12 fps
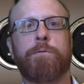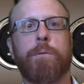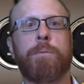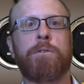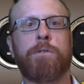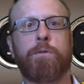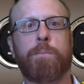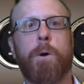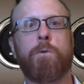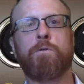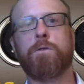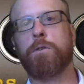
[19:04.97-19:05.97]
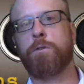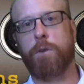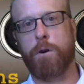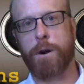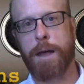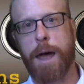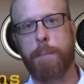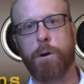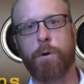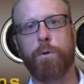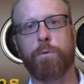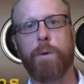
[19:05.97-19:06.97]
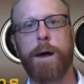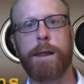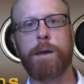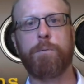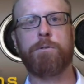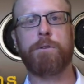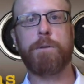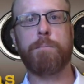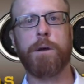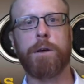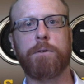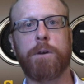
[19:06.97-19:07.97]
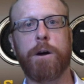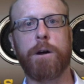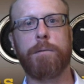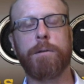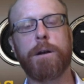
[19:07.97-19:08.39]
from his exposure to certain chemicals while he was in the military.